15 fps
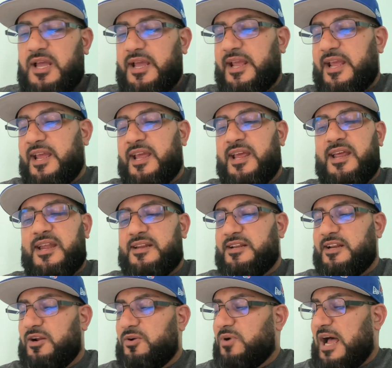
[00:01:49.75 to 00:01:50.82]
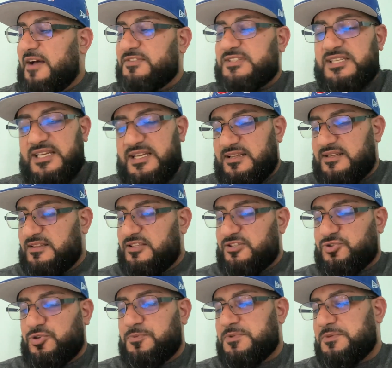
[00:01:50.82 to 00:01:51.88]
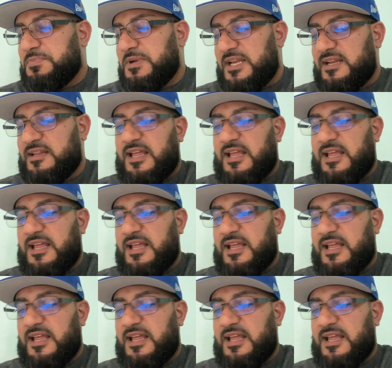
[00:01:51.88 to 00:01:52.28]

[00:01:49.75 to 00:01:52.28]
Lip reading: And, you know, obviously the troops being,